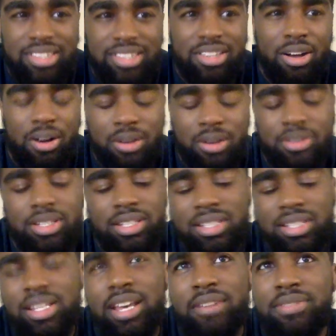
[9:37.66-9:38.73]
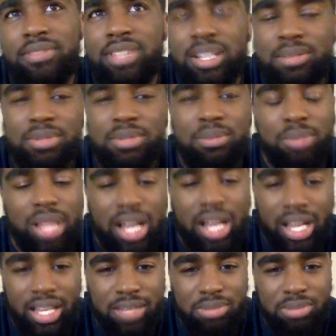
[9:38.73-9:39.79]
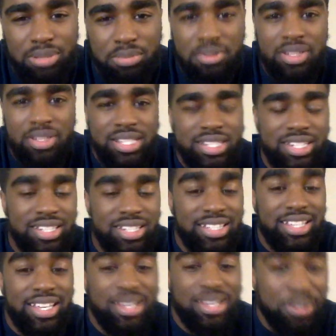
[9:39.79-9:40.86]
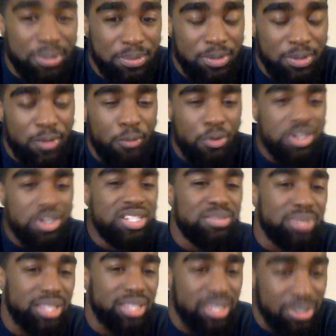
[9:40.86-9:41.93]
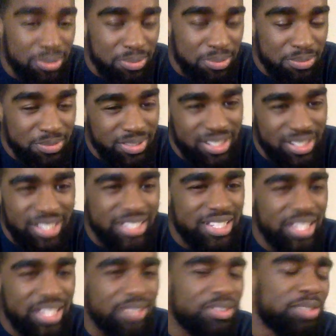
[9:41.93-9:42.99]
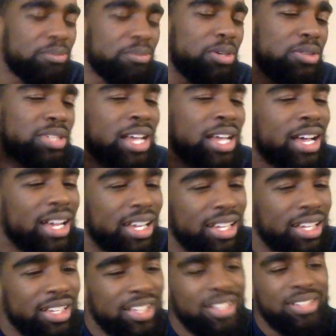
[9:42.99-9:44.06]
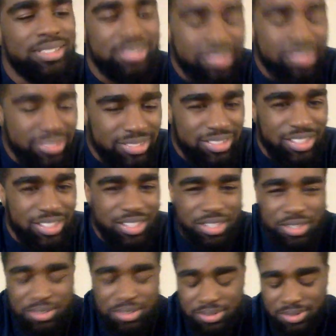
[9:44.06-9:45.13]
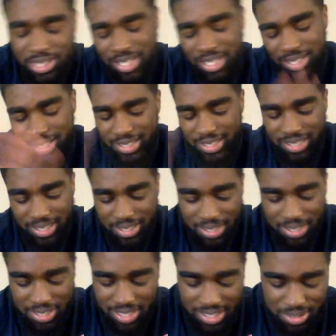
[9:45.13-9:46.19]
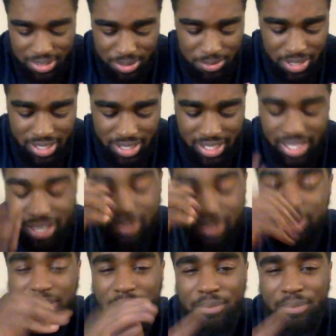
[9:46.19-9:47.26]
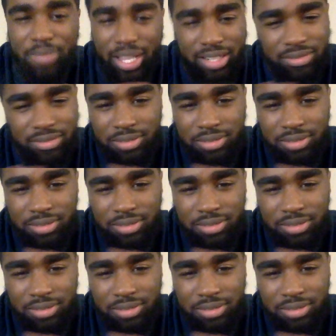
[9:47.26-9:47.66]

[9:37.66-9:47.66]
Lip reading: all the deaf, dumb, and blind people listening to him and worshiping him instead of the Most High. You know, that's too much. And I'm not